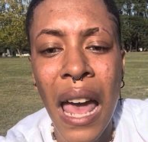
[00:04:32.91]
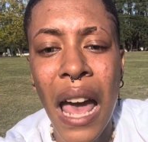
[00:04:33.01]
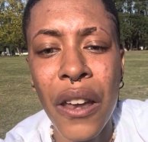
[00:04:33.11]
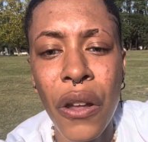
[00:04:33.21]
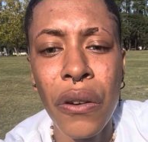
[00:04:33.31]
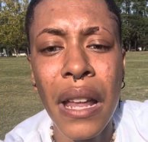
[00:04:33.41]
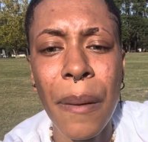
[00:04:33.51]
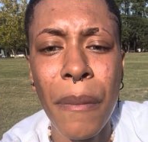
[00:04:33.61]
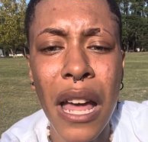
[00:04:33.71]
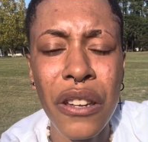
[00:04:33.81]
I know
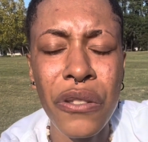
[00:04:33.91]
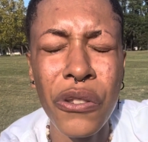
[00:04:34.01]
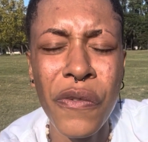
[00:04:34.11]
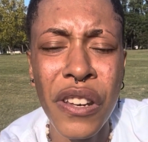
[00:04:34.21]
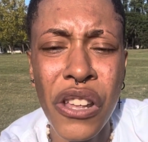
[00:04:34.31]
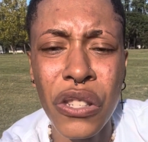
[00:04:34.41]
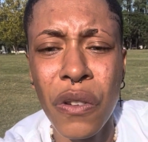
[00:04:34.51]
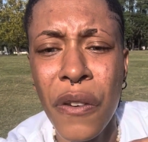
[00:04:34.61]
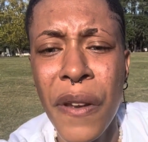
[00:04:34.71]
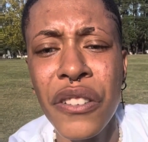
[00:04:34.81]
that my YouTube videos
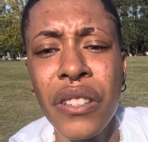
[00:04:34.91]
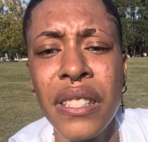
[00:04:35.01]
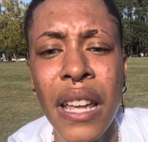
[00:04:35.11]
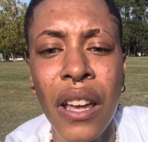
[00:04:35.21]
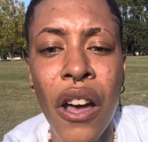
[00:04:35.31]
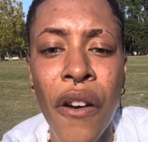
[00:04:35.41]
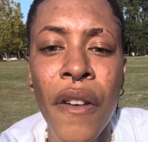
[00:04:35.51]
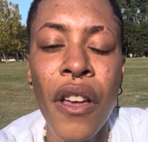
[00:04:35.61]
will eventually take off.